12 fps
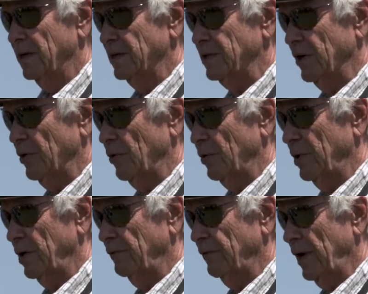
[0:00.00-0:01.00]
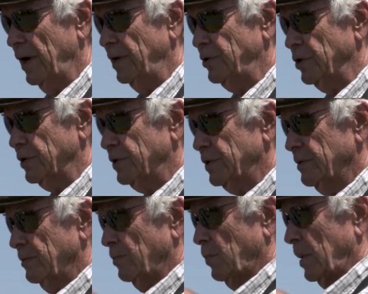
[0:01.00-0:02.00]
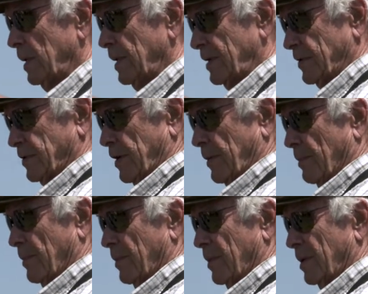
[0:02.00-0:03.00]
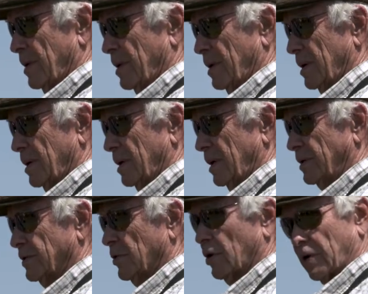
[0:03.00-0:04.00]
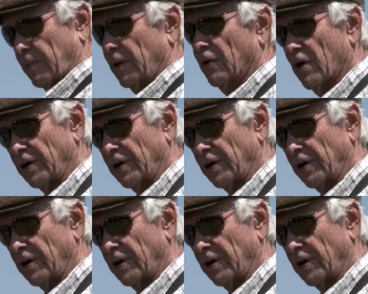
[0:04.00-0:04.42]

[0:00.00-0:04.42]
So if I just please him, yeah. it's not going to be the